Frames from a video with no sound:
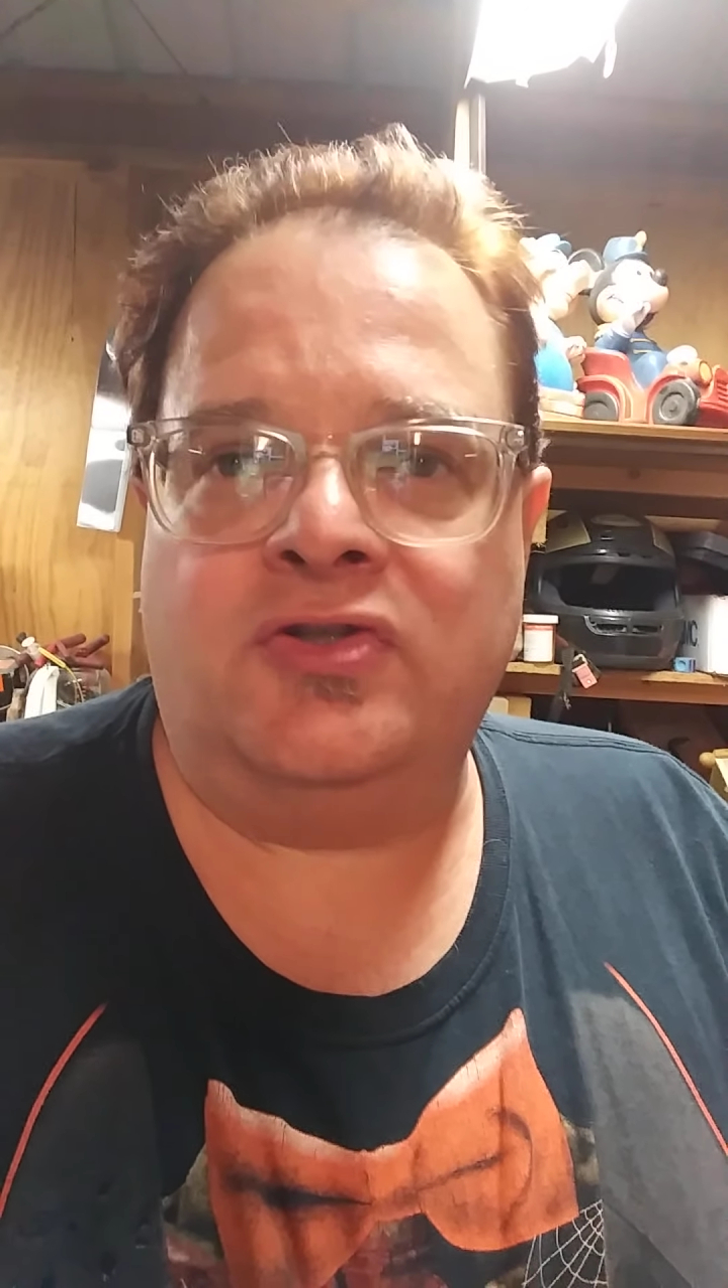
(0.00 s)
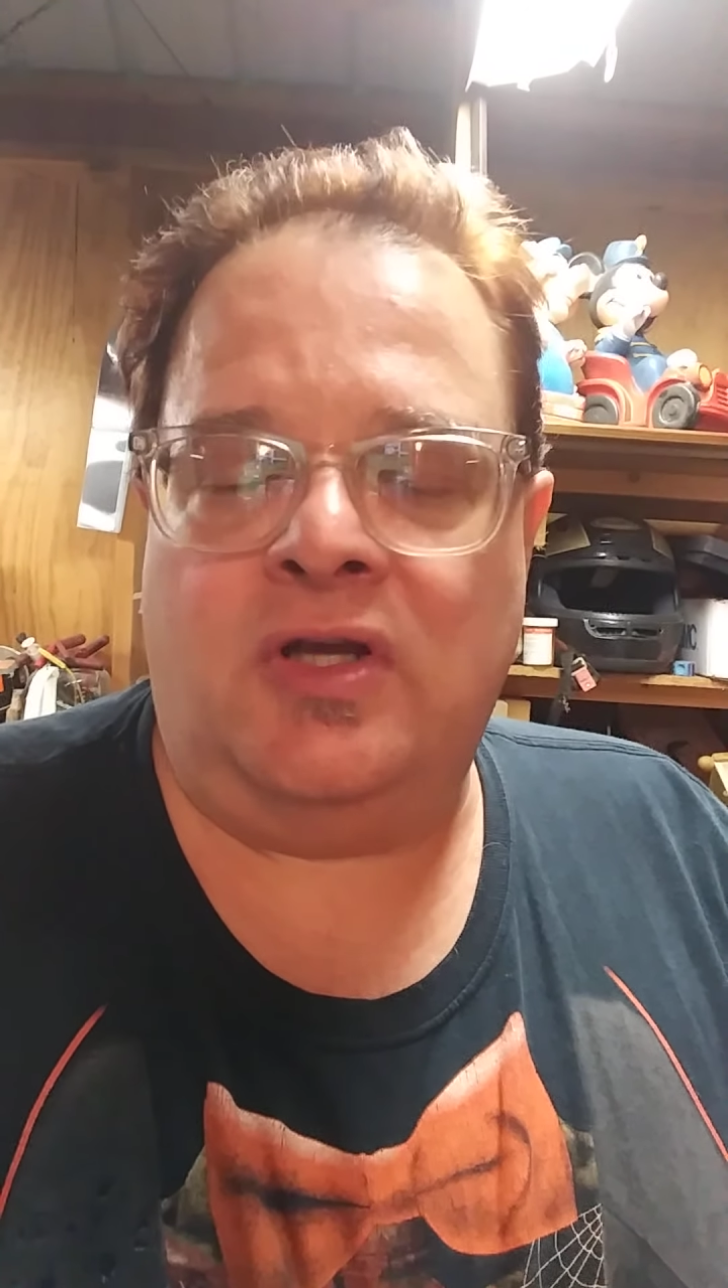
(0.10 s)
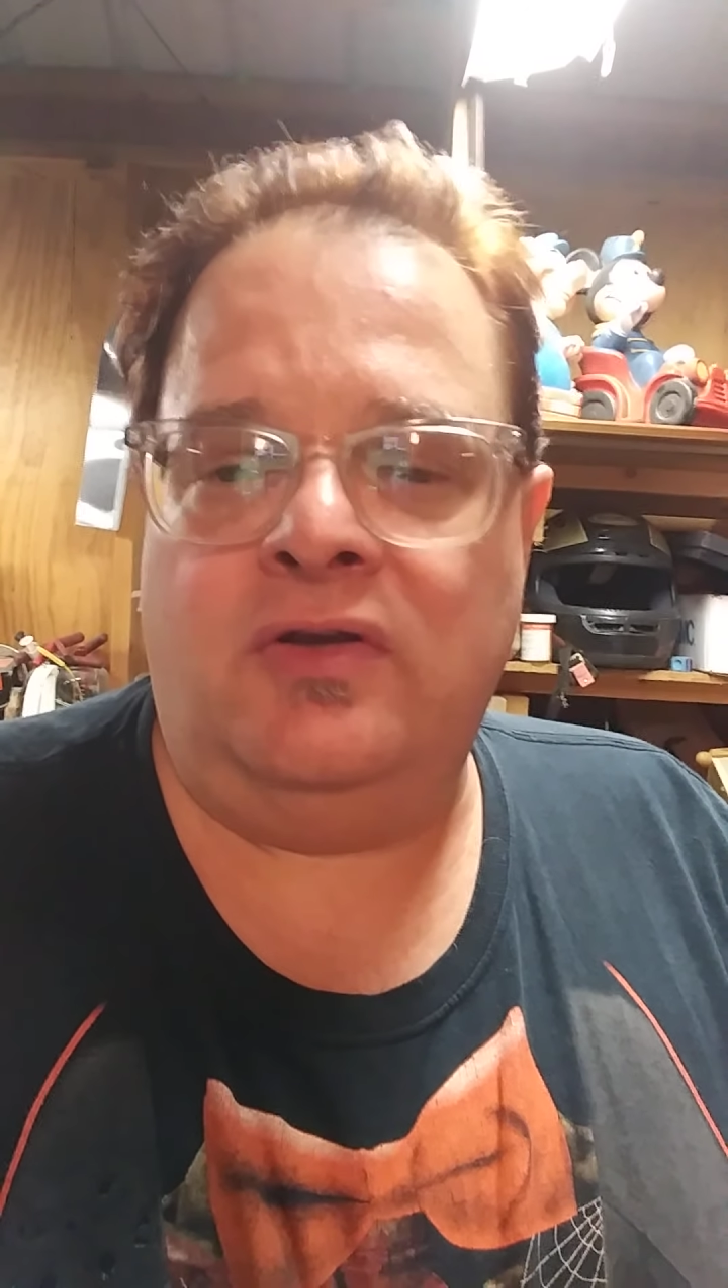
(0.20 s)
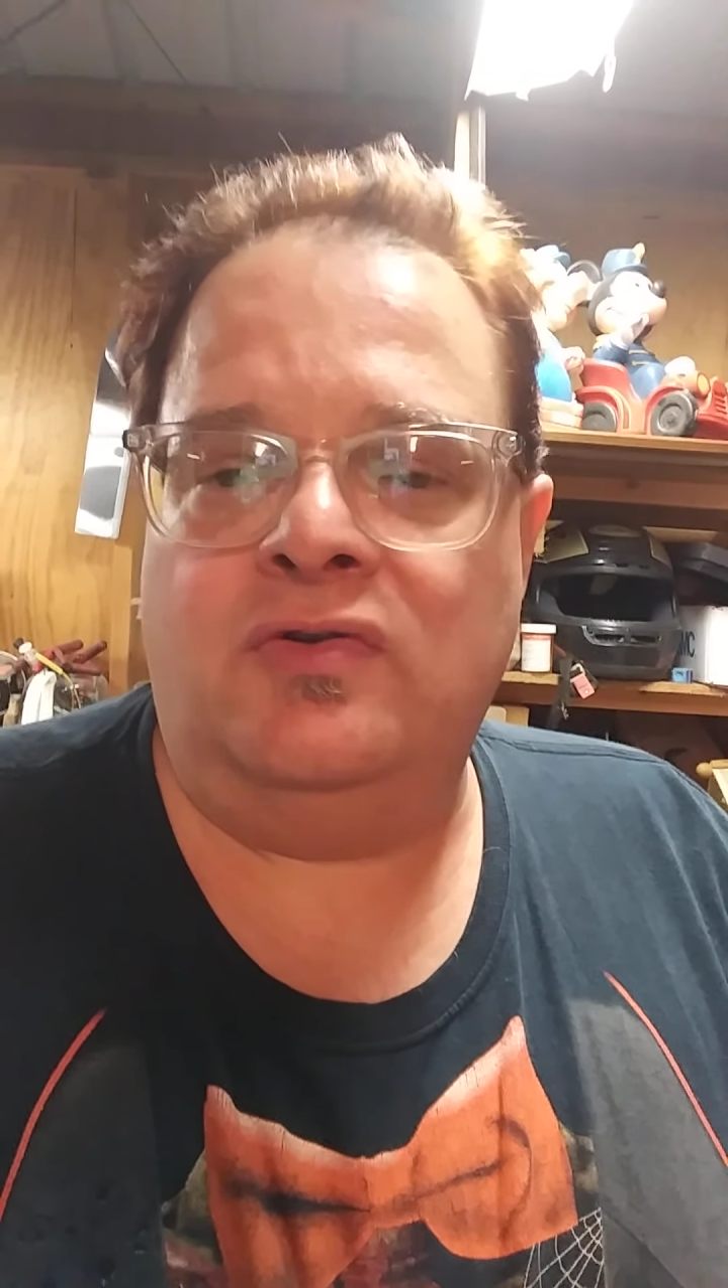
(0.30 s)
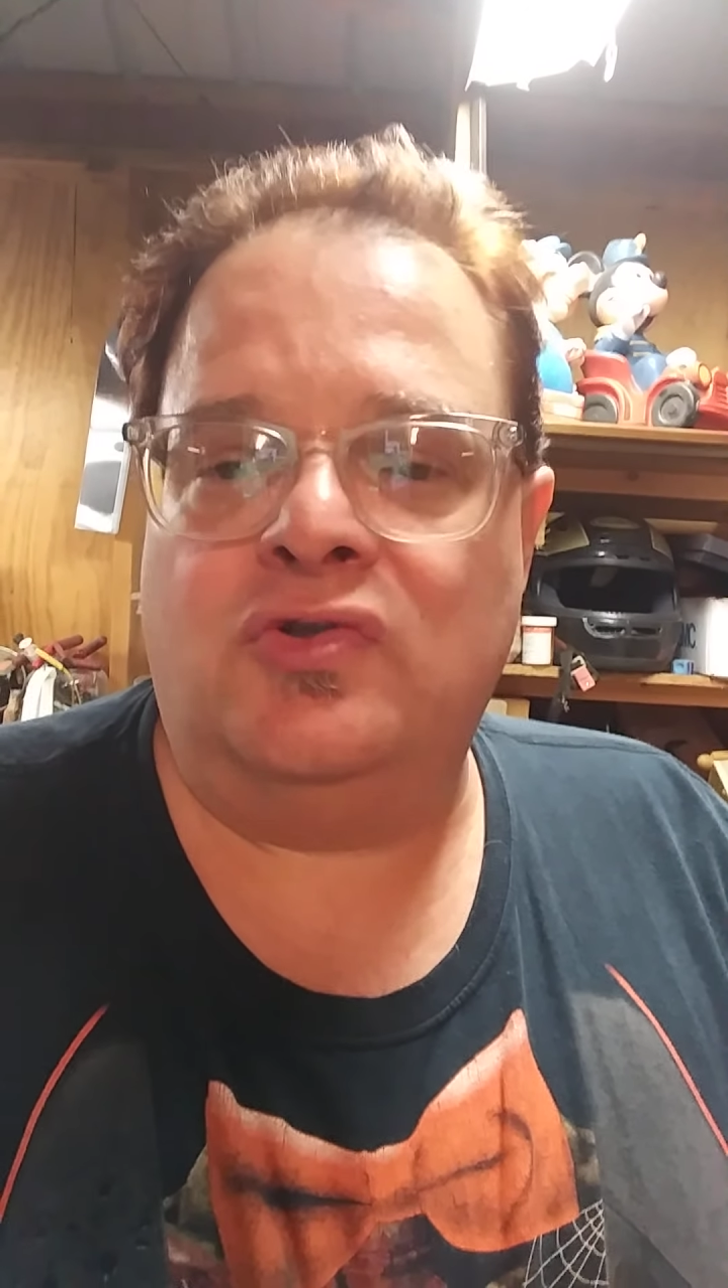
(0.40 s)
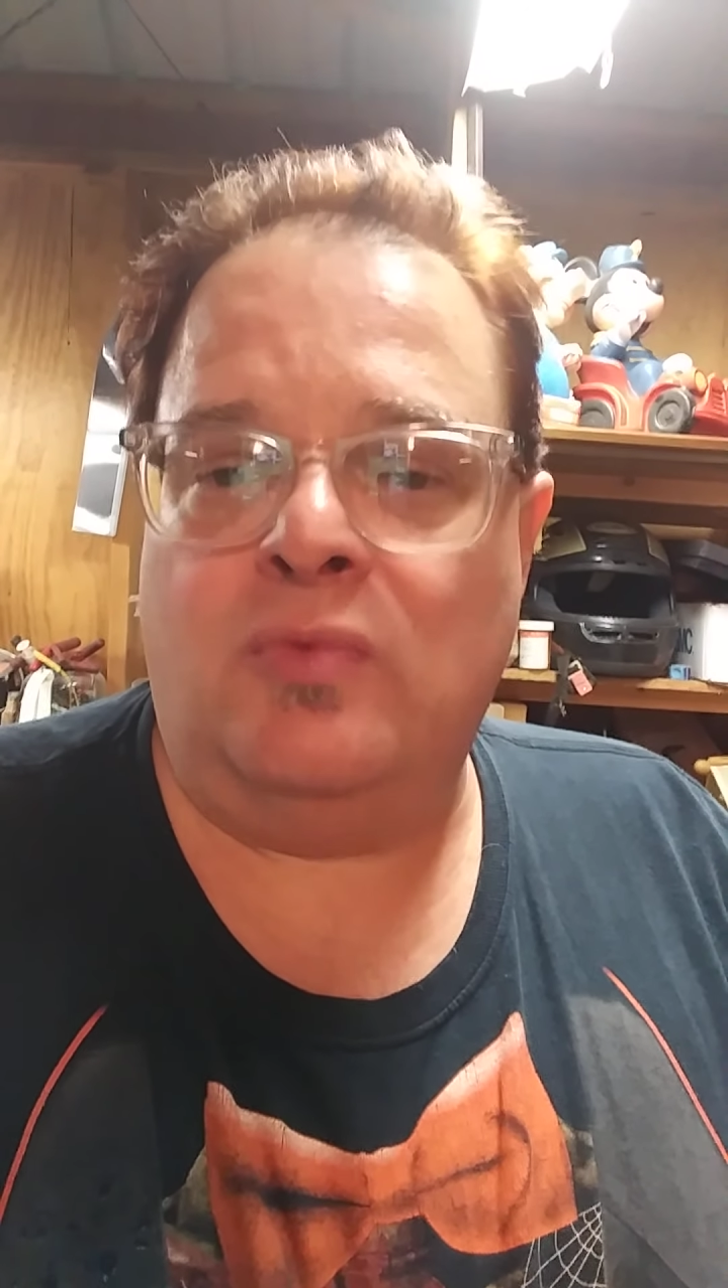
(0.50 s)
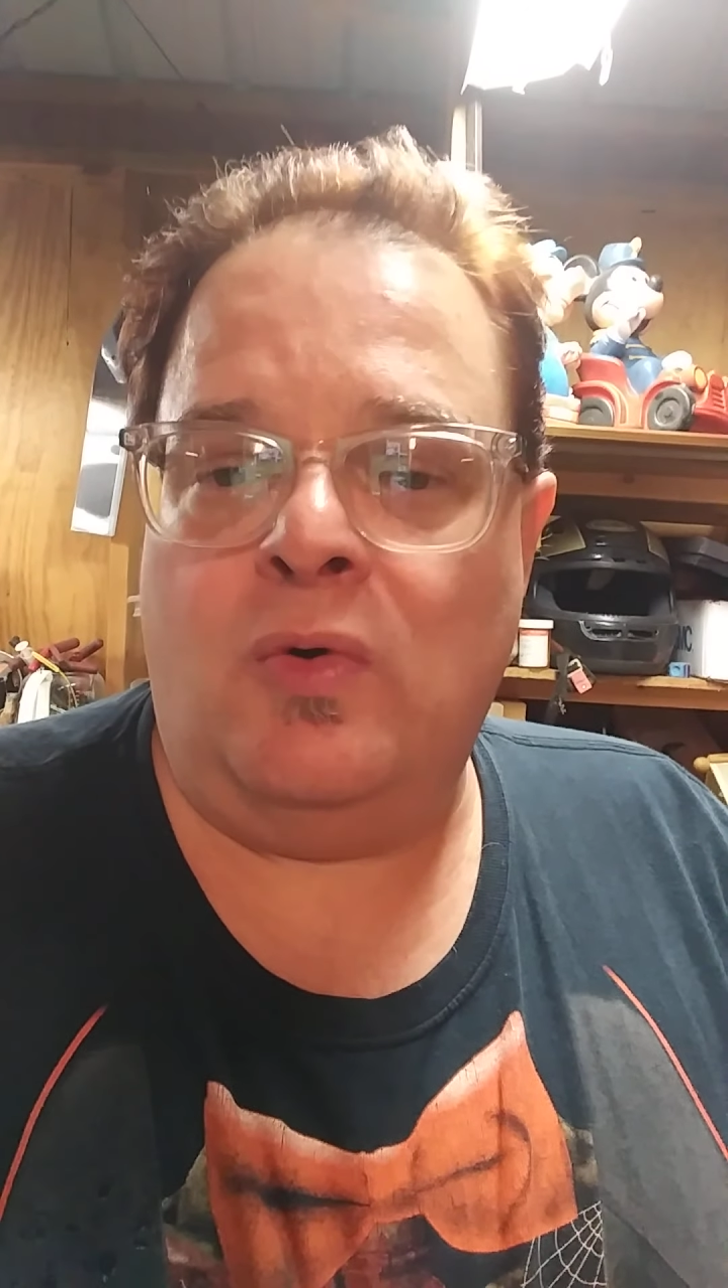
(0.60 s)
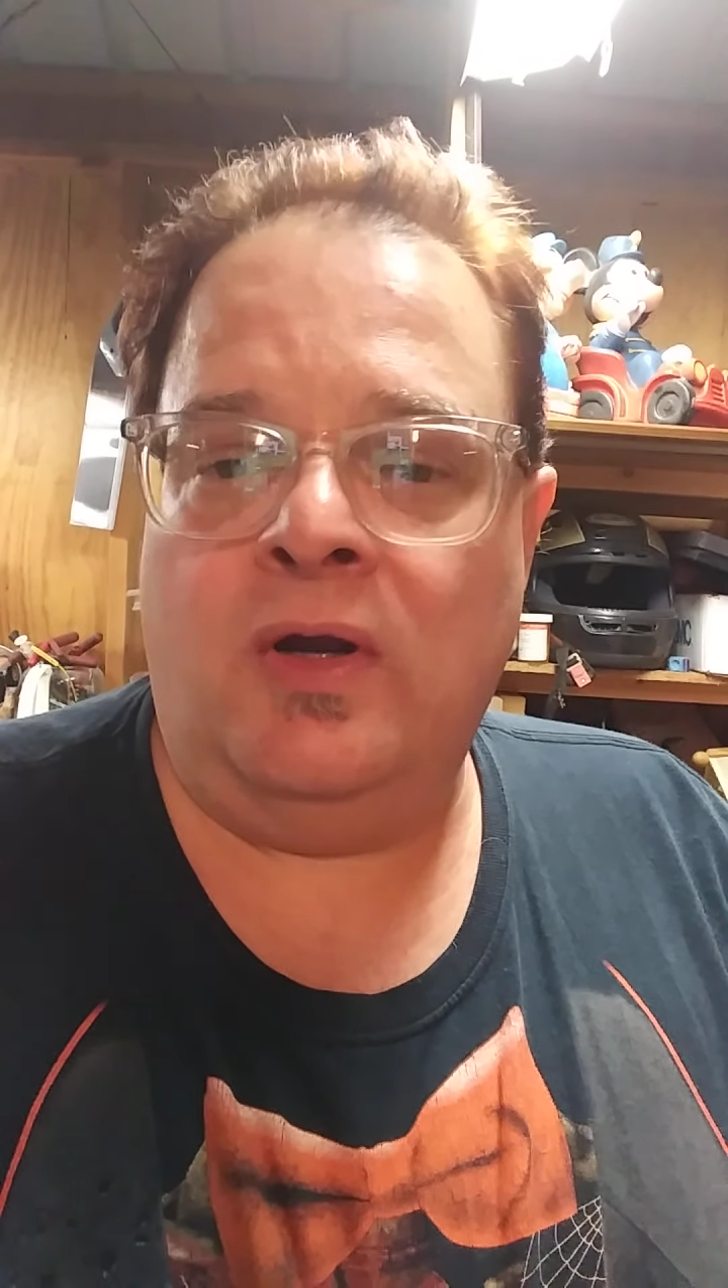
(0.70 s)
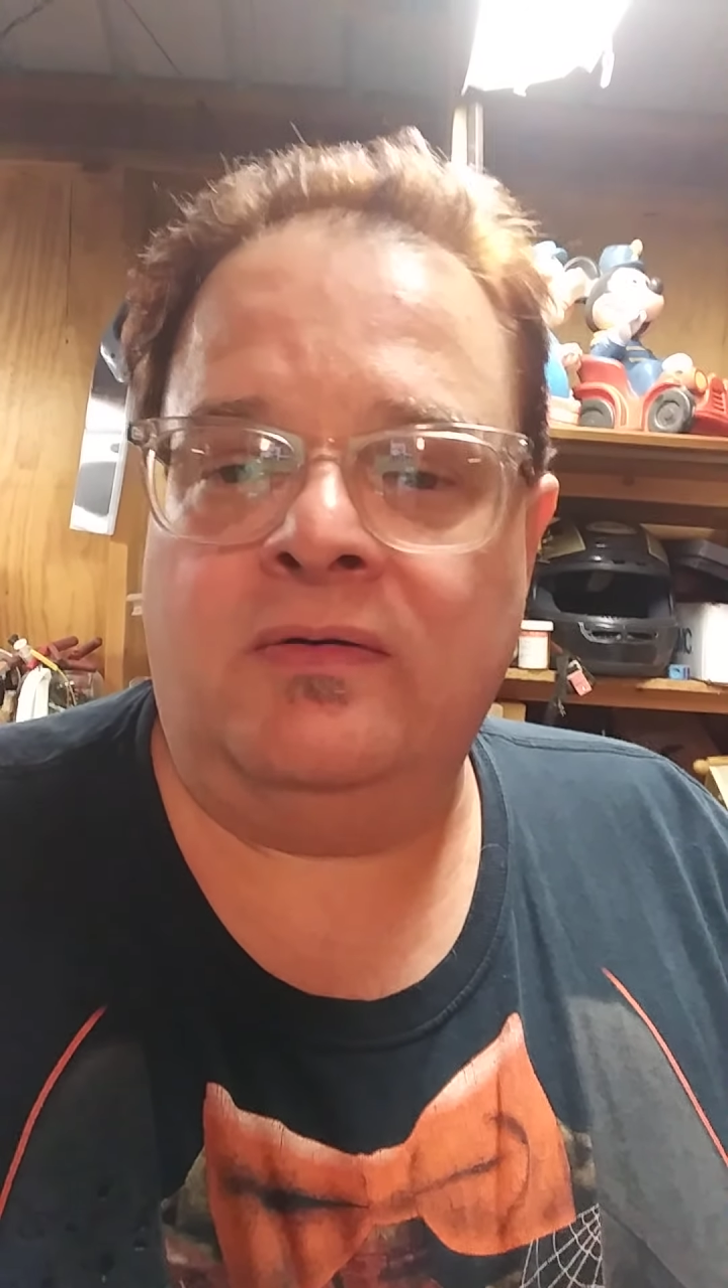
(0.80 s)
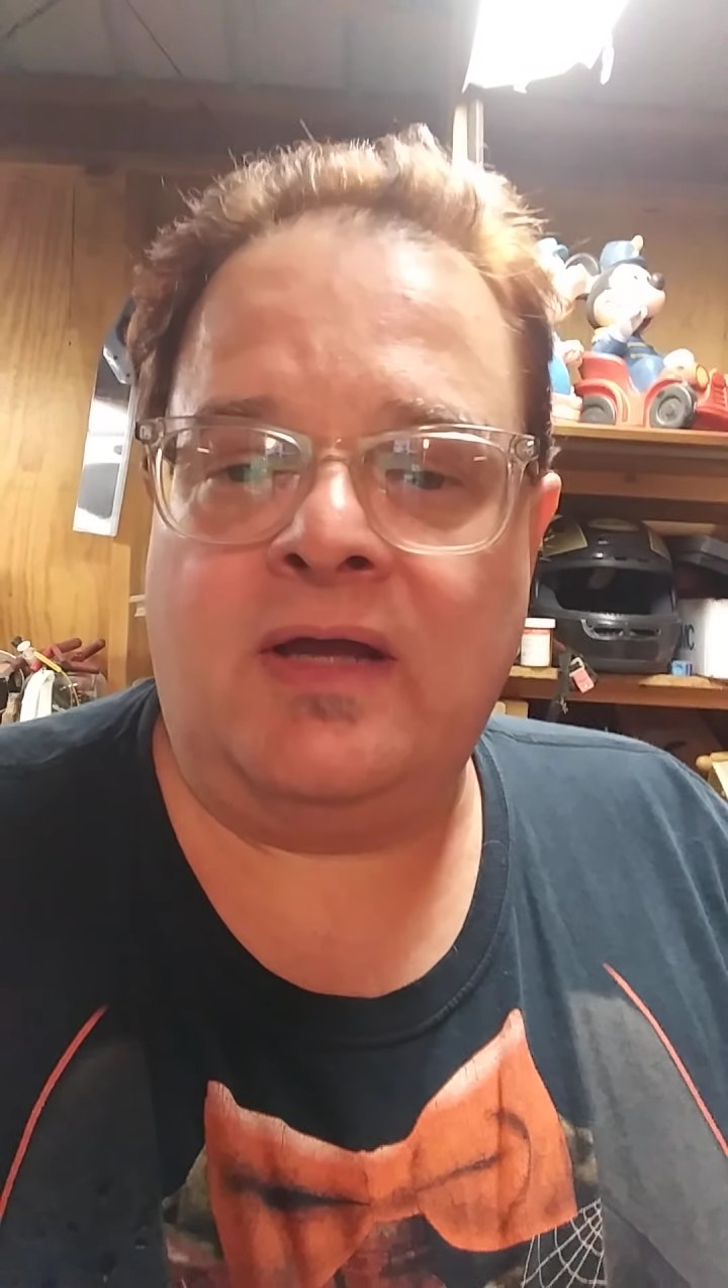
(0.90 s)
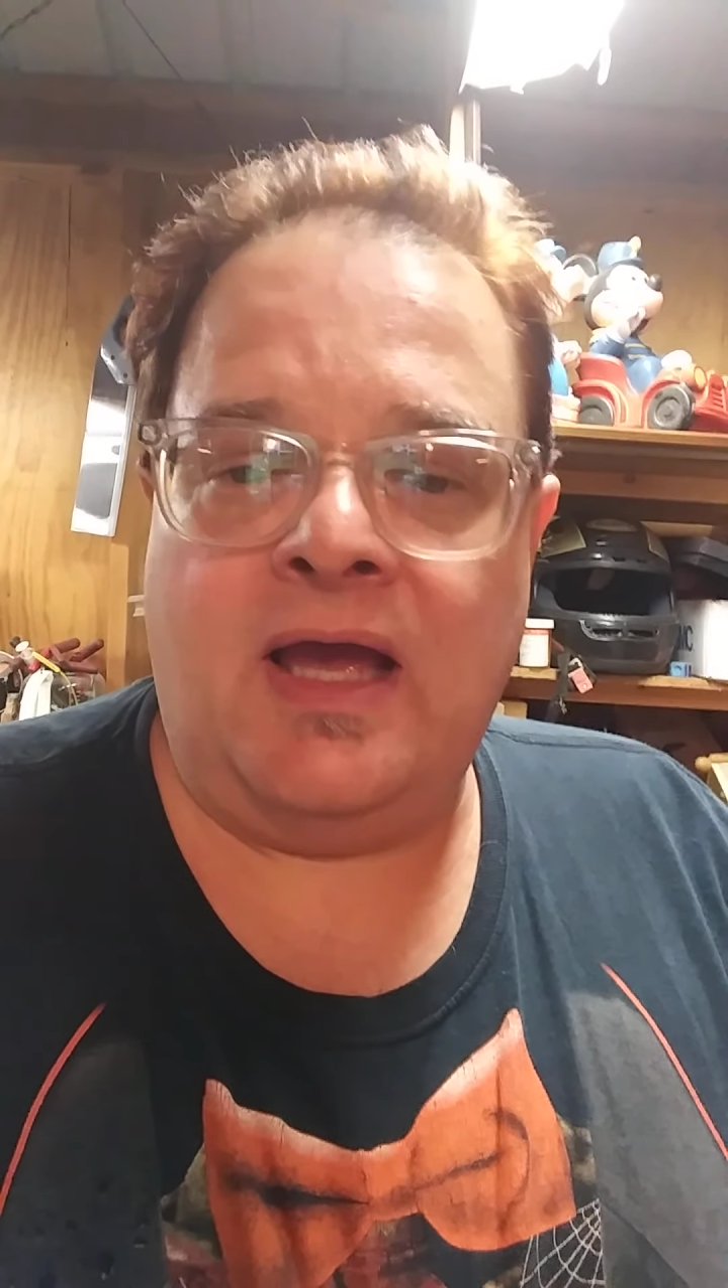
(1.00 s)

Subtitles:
show you some more